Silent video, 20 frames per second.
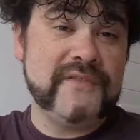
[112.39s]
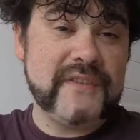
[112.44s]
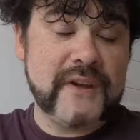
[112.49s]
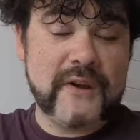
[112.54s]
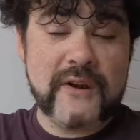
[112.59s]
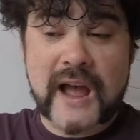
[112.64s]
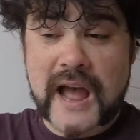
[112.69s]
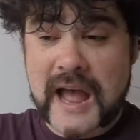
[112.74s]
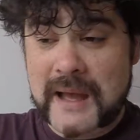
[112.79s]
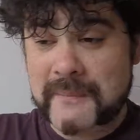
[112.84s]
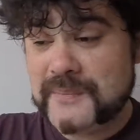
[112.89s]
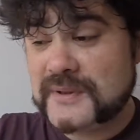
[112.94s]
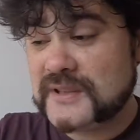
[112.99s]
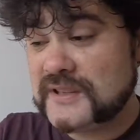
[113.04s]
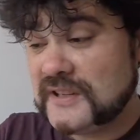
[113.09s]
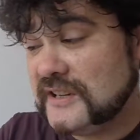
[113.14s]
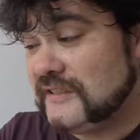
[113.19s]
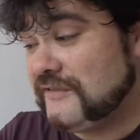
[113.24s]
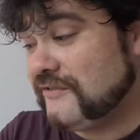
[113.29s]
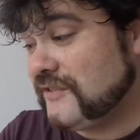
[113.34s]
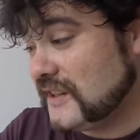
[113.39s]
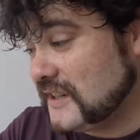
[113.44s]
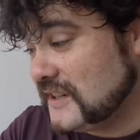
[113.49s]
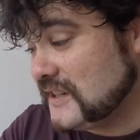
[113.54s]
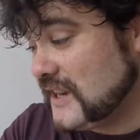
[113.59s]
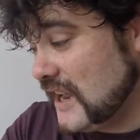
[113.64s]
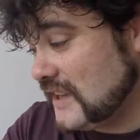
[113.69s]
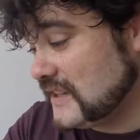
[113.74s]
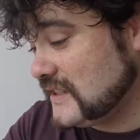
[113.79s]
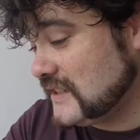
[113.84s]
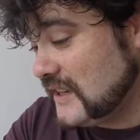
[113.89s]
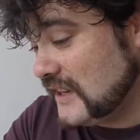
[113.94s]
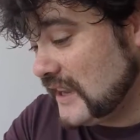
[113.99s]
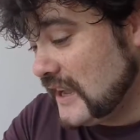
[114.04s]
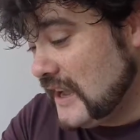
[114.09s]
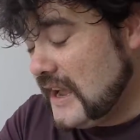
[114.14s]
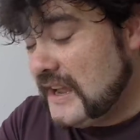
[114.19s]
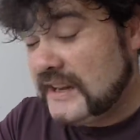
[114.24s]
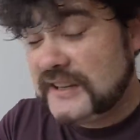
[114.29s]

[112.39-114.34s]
They were absolutely fantastic.